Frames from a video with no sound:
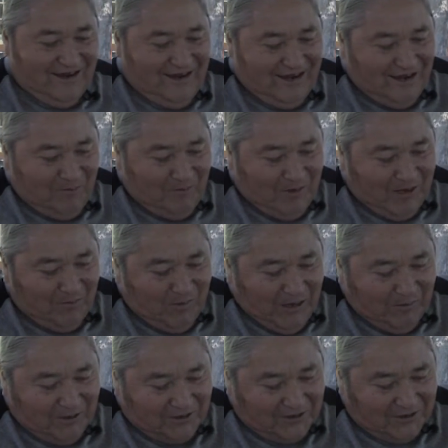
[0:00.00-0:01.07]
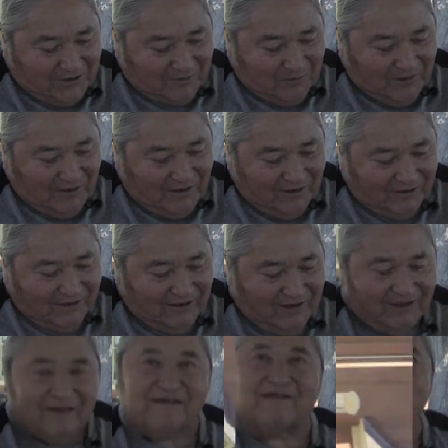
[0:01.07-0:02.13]
Little bitty baby chickens, right like
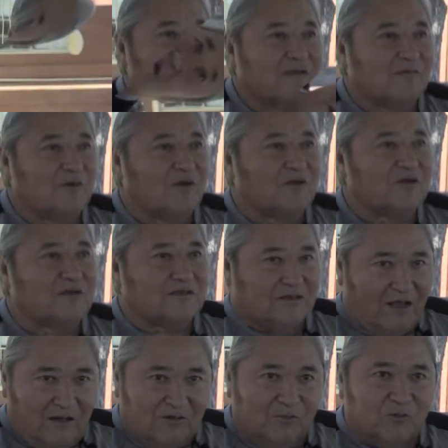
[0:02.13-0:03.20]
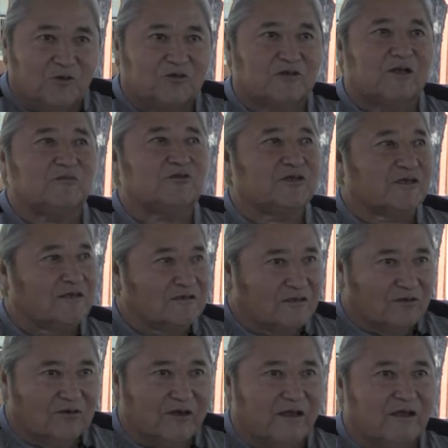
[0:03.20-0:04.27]
that. Boy, it's time to butcher them chickens. I said,
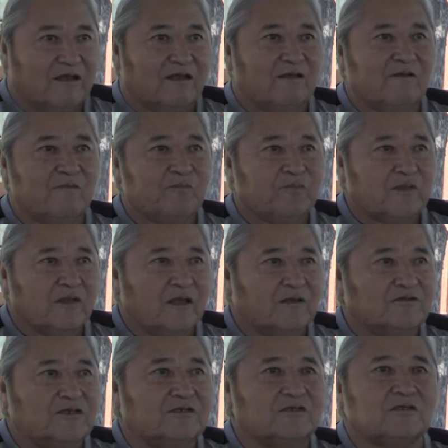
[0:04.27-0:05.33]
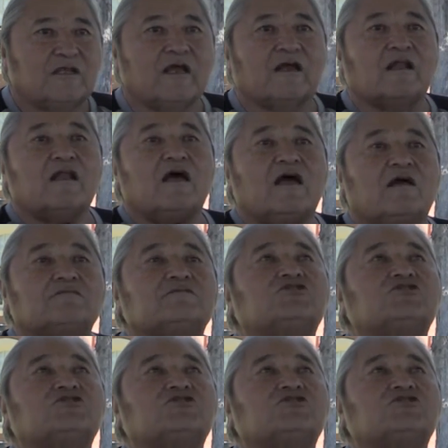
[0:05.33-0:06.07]
okay. And she just take a knife.